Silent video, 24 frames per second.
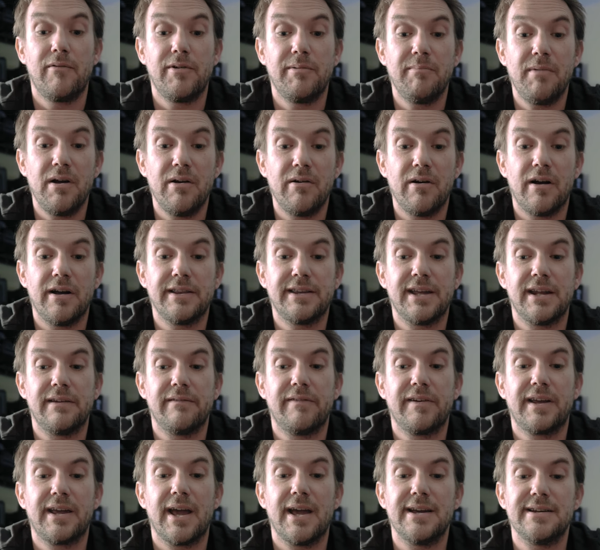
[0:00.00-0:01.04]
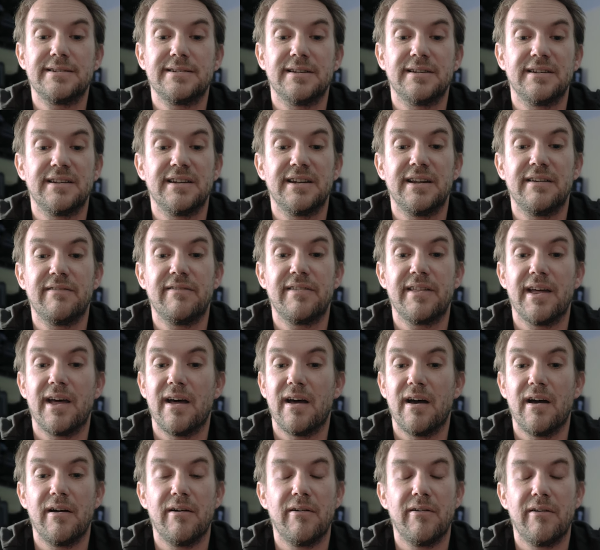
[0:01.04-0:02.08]
Remote identification underneath that,
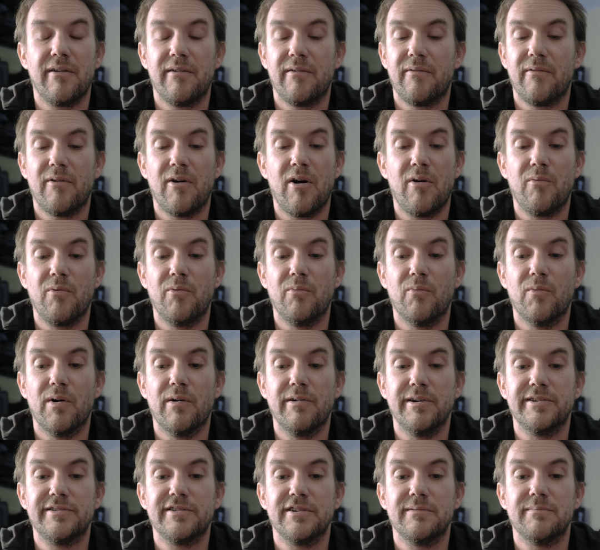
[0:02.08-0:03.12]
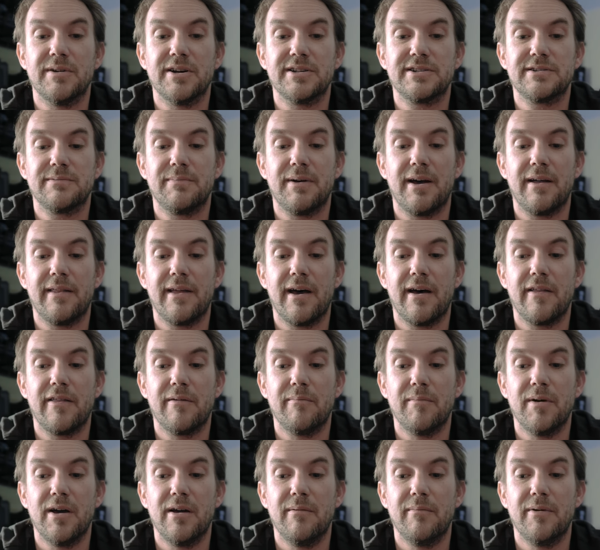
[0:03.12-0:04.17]
I wouldn't worry too much about that at the
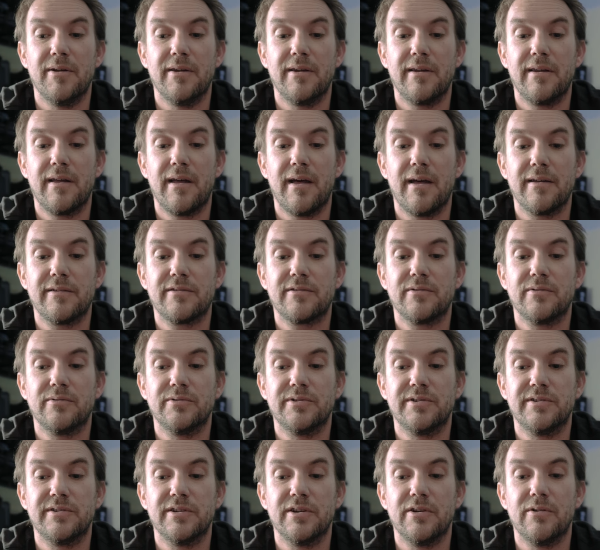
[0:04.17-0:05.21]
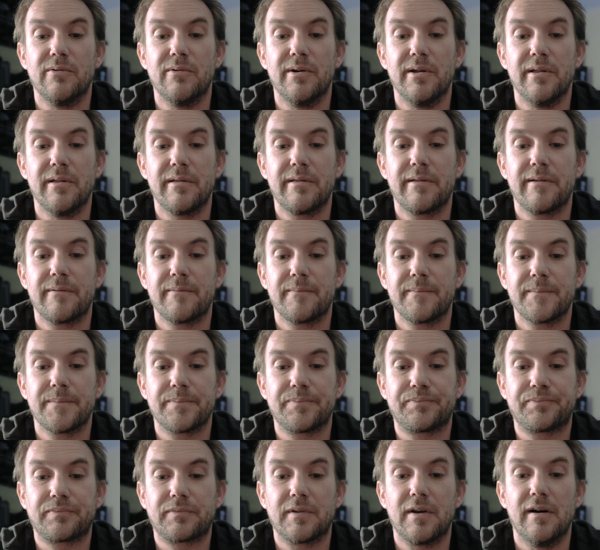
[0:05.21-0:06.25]
moment. That's all to do with
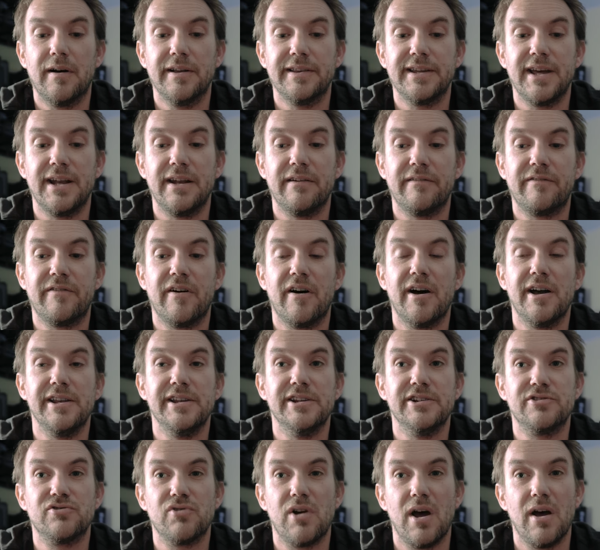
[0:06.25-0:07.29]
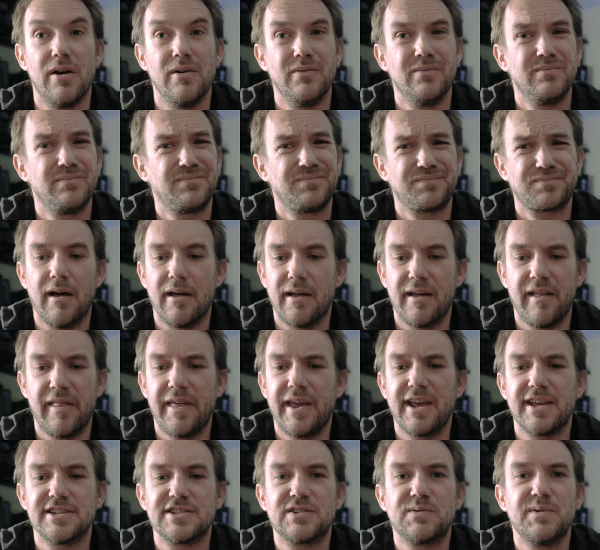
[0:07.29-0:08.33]
identifying your drone. I
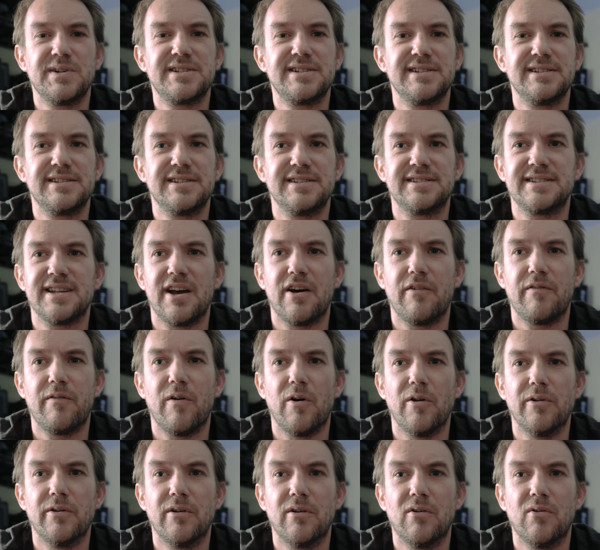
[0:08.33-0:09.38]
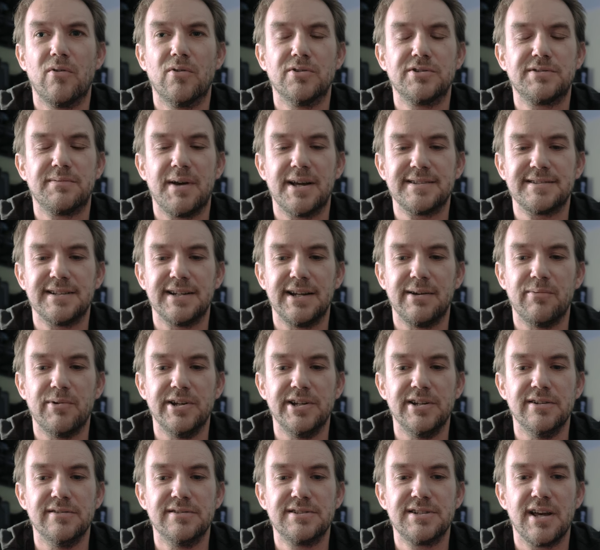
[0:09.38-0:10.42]
think it switches itself on automatically when
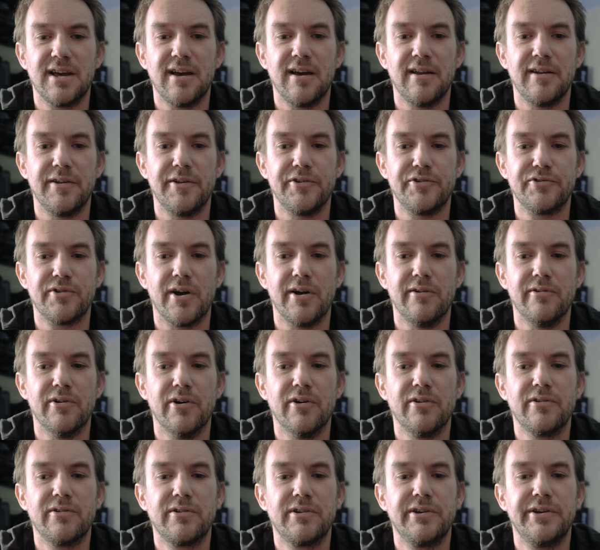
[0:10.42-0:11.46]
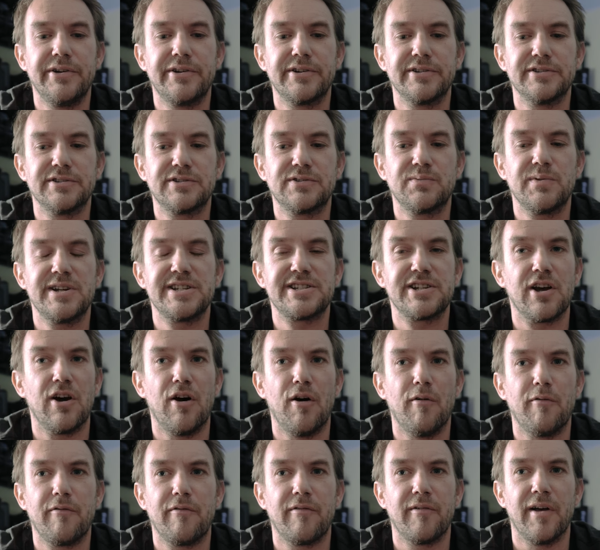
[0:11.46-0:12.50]
you turn the drone on. You can switch it
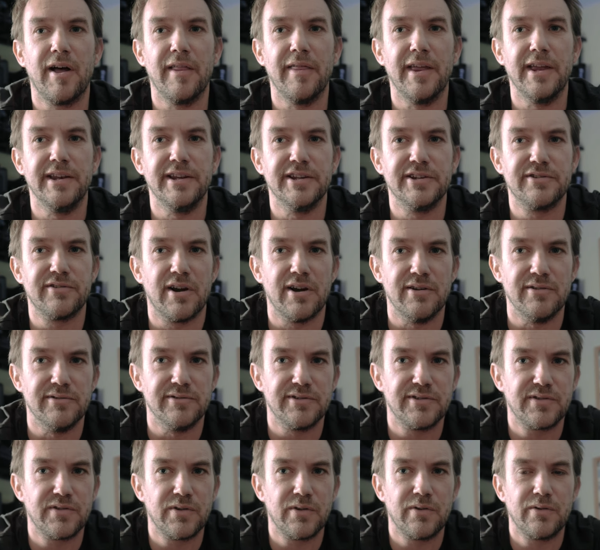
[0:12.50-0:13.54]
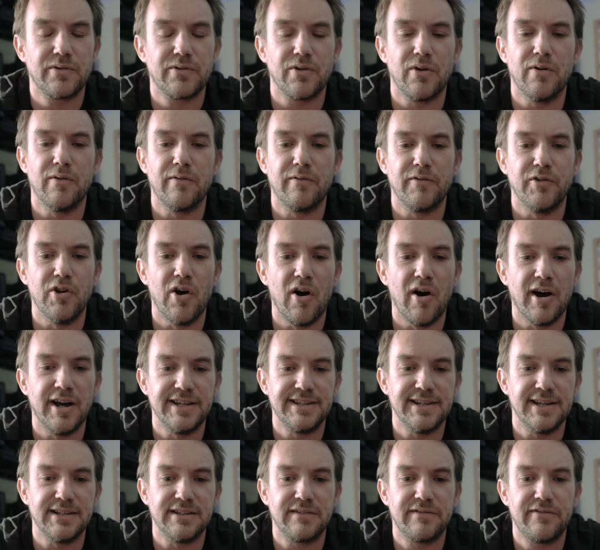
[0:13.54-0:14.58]
off and then your drone's sort of not
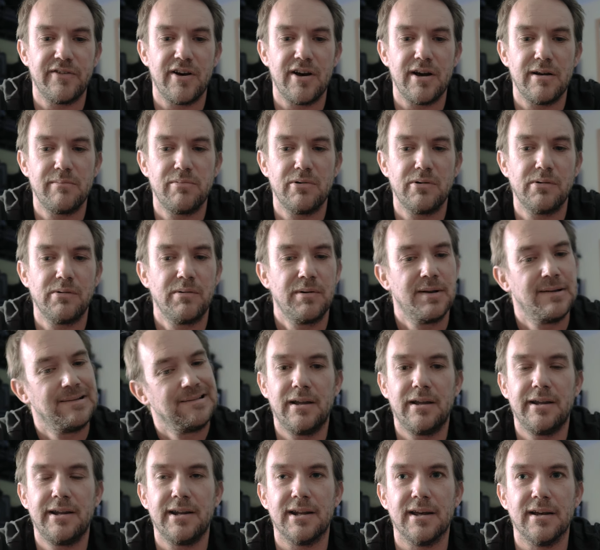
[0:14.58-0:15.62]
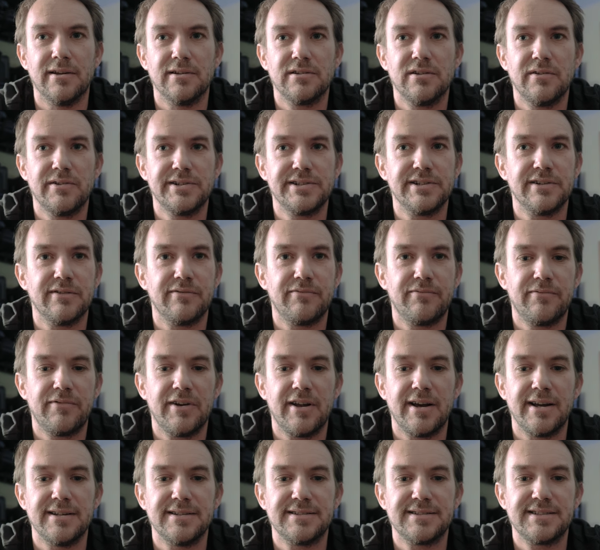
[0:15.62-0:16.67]
identifiable. You know, as long as you're
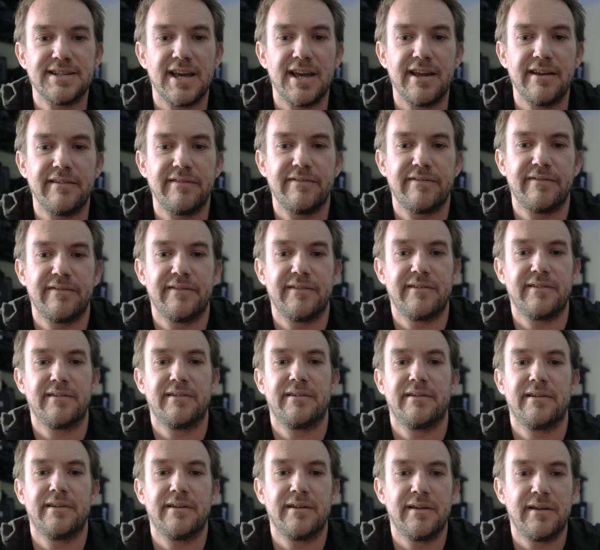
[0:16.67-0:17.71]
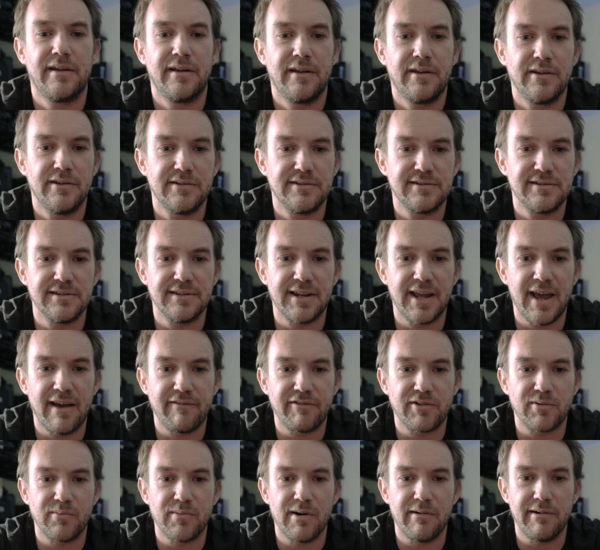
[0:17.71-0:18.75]
flying safe, you shouldn't have
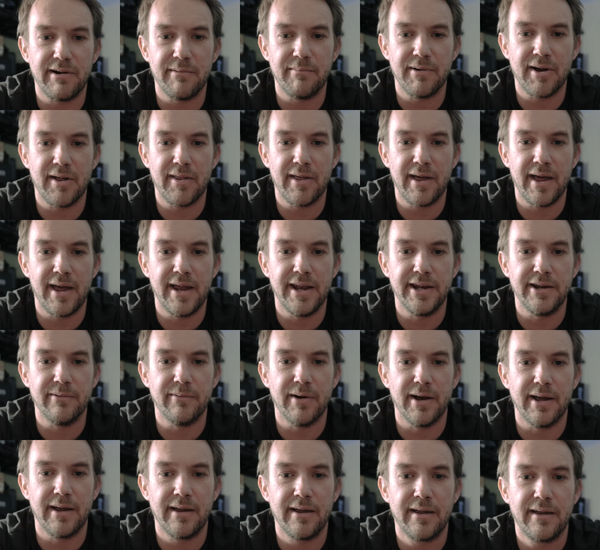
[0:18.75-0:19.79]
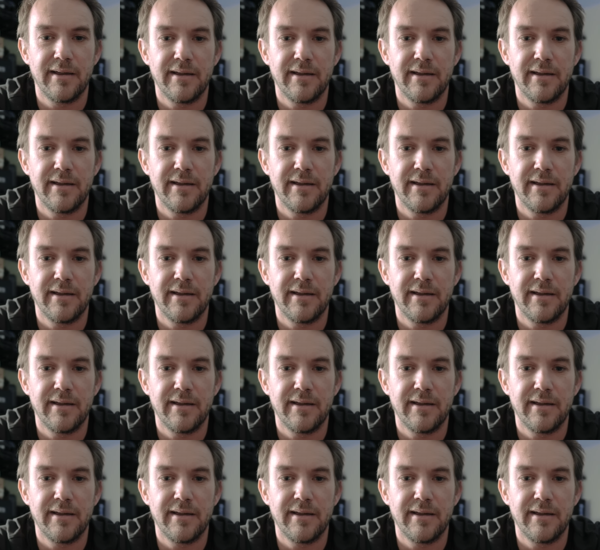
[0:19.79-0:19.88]
to worry about that anyway.